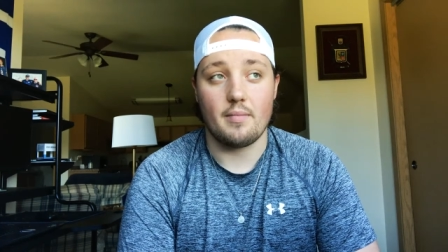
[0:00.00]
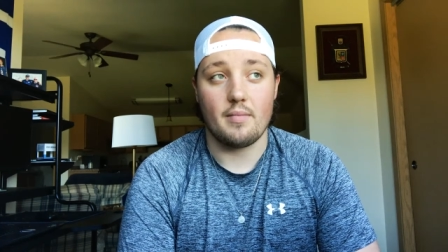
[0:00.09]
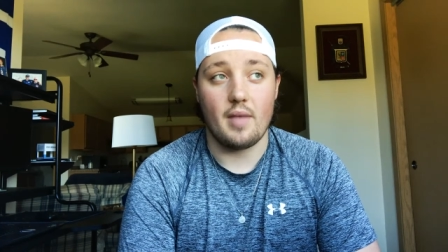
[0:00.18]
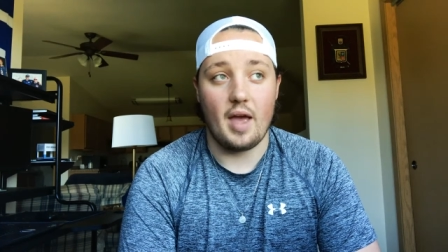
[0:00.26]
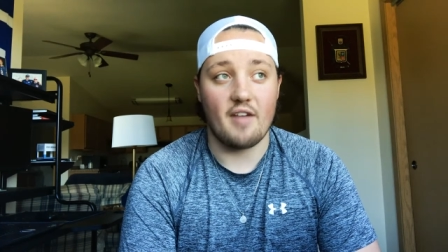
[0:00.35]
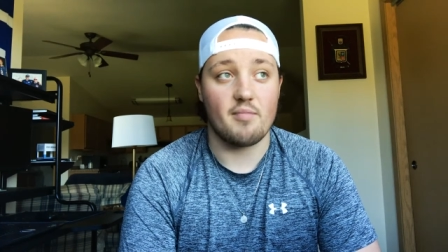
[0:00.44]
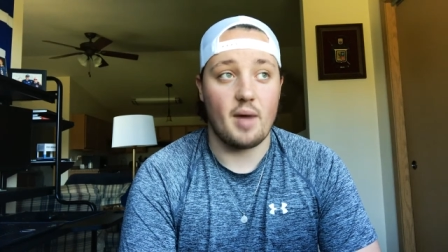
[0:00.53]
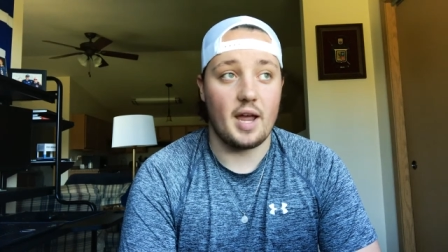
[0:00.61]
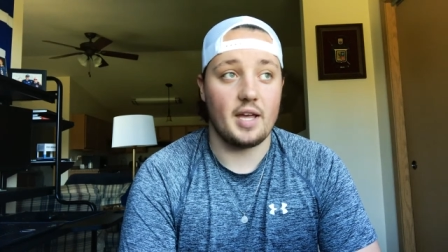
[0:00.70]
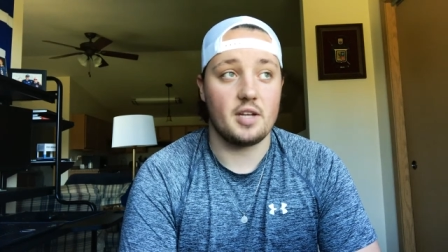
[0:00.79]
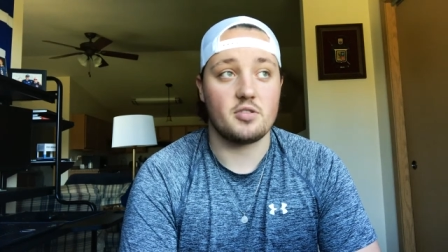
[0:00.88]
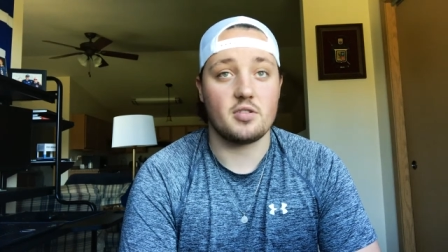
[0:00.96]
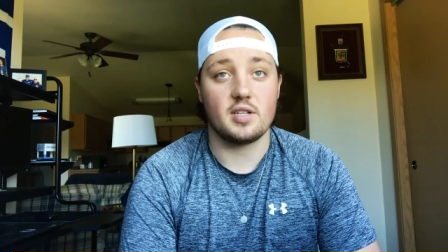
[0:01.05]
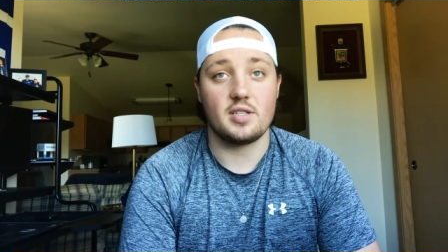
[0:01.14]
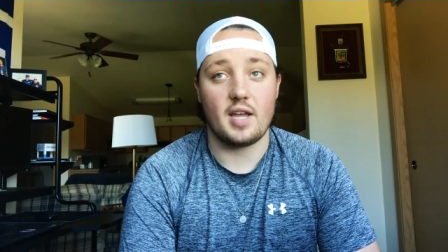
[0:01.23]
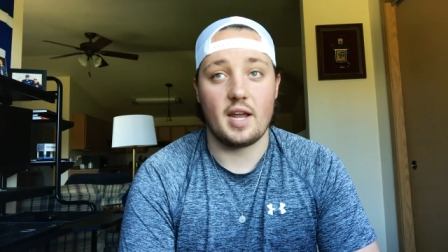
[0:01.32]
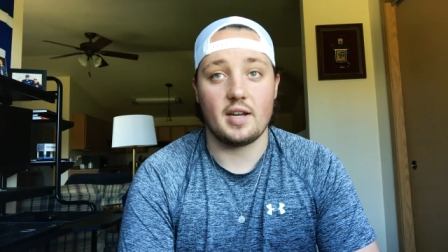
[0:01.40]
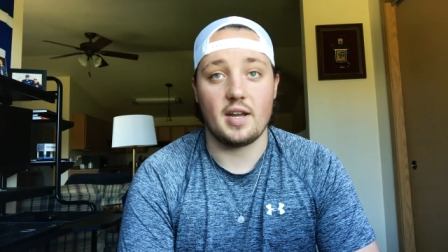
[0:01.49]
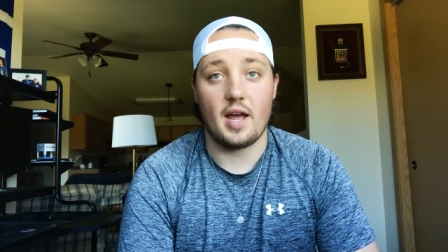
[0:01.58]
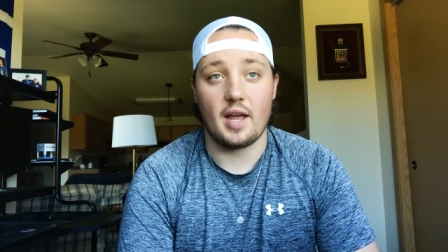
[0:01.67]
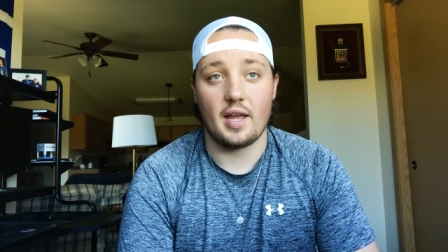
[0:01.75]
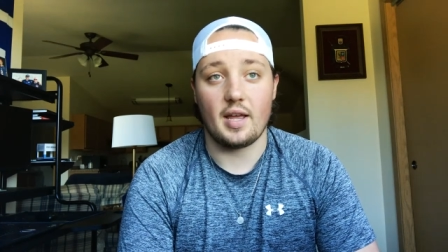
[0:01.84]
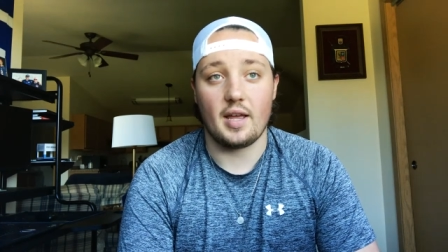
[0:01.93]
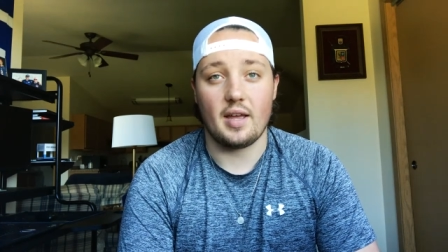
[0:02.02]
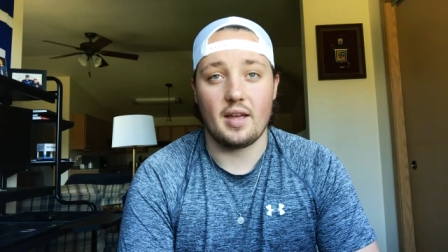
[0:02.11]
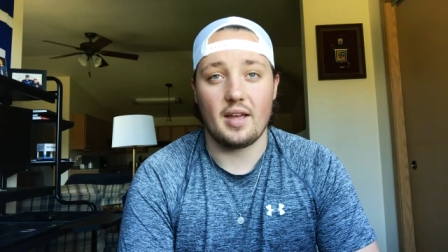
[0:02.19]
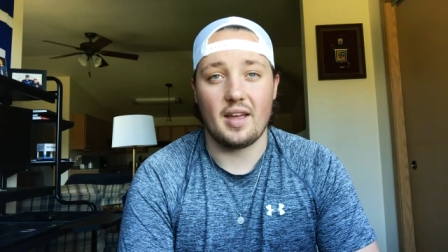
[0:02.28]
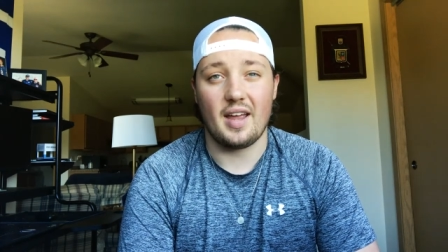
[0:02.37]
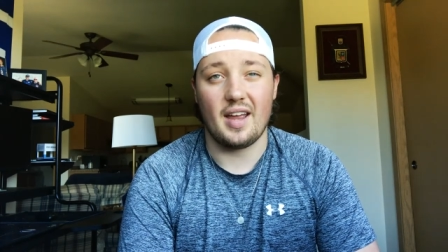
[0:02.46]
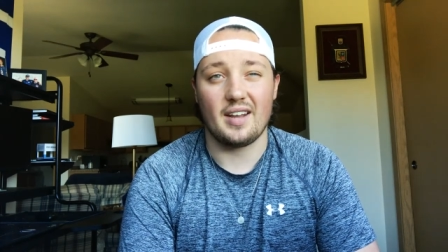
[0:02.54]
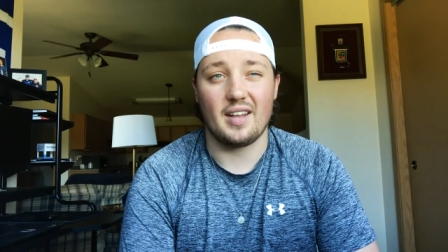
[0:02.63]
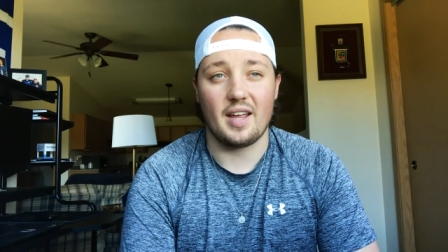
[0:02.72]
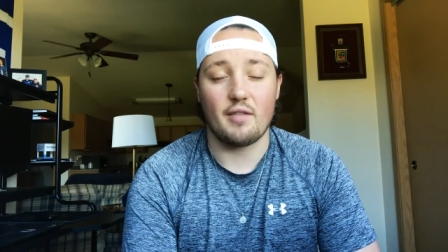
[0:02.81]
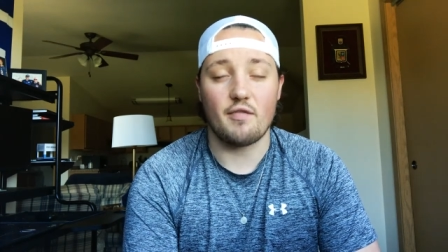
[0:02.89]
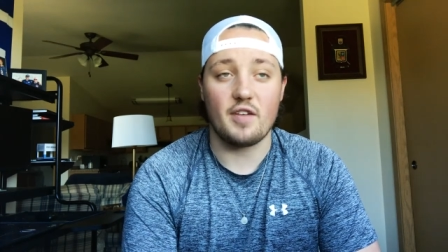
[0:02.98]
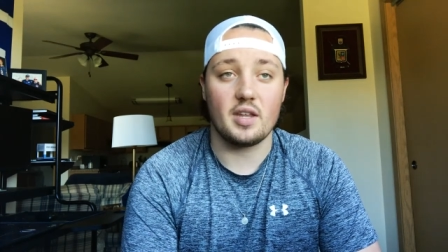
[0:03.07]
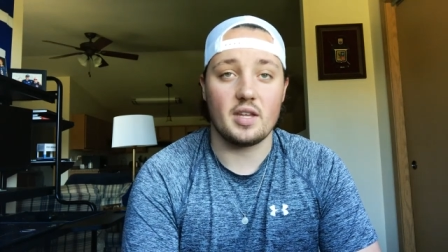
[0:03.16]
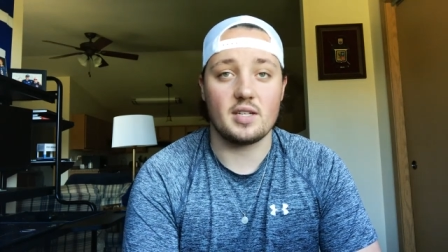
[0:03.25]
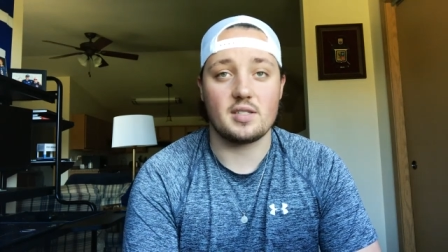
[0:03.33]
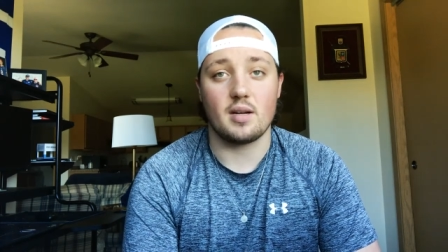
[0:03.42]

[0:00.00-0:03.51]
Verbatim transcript: have my interest and I, and like feelings and